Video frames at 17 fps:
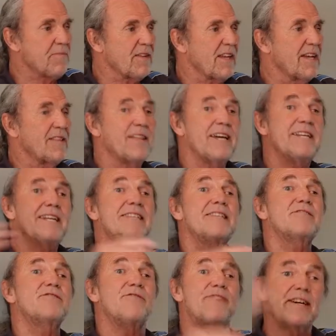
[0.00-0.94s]
and then it
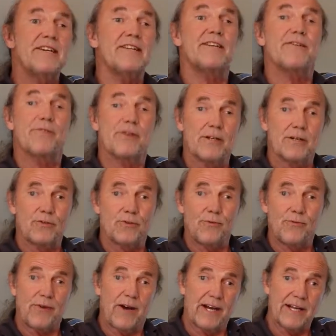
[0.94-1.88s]
is very difficult to
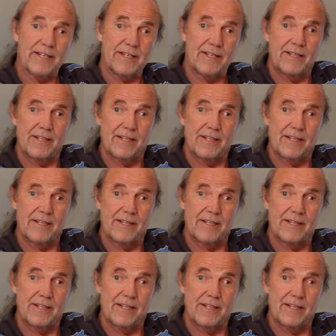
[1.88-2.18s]
find